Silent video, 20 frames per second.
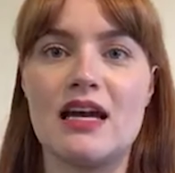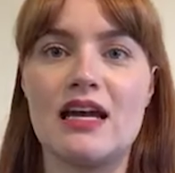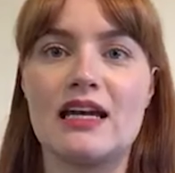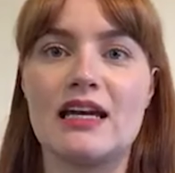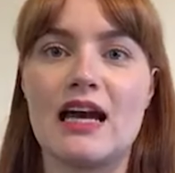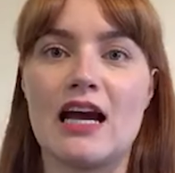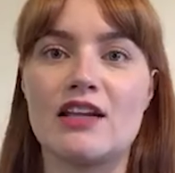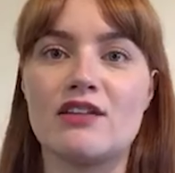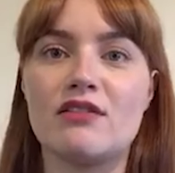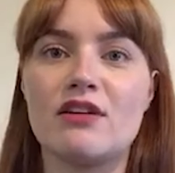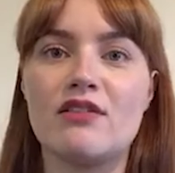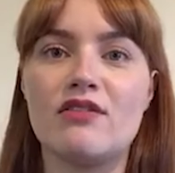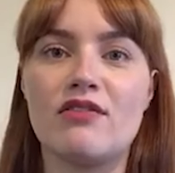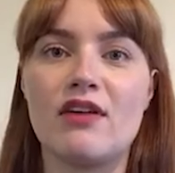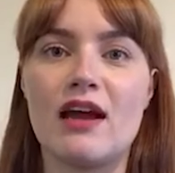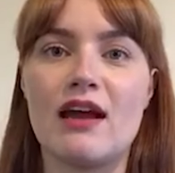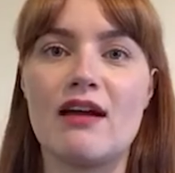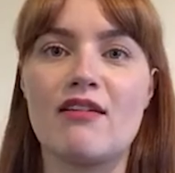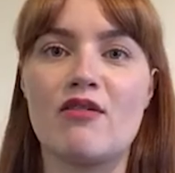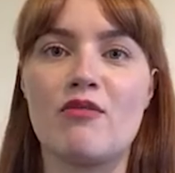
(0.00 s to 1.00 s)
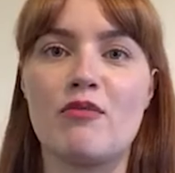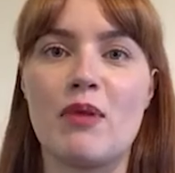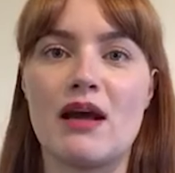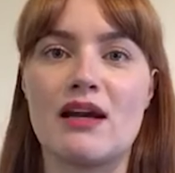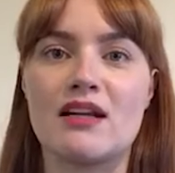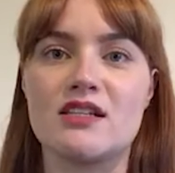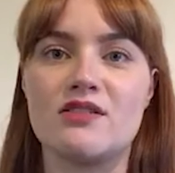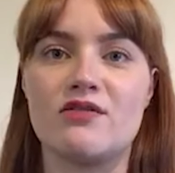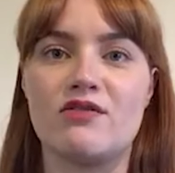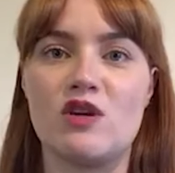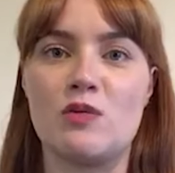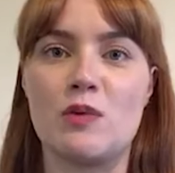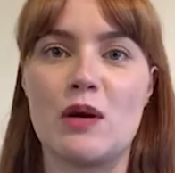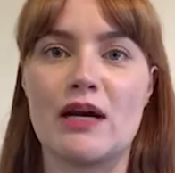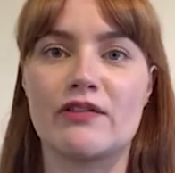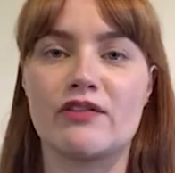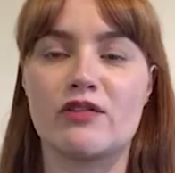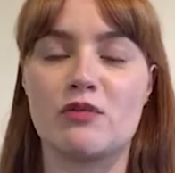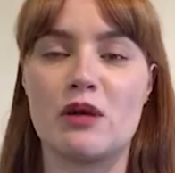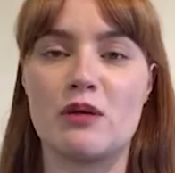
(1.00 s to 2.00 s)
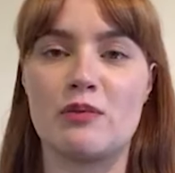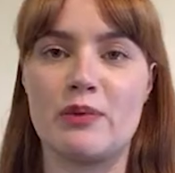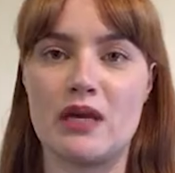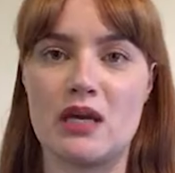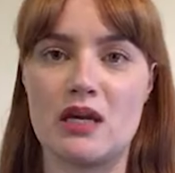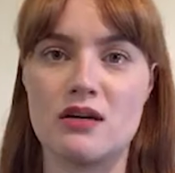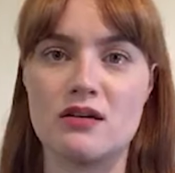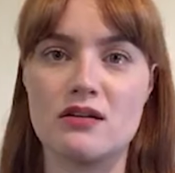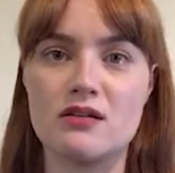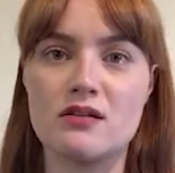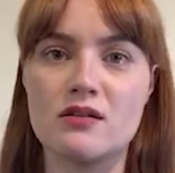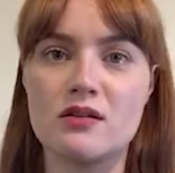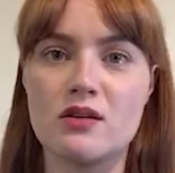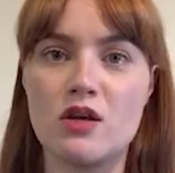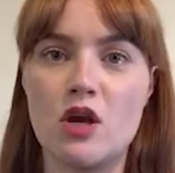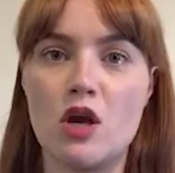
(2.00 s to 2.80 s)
gathering fair and balanced feedback from my peers,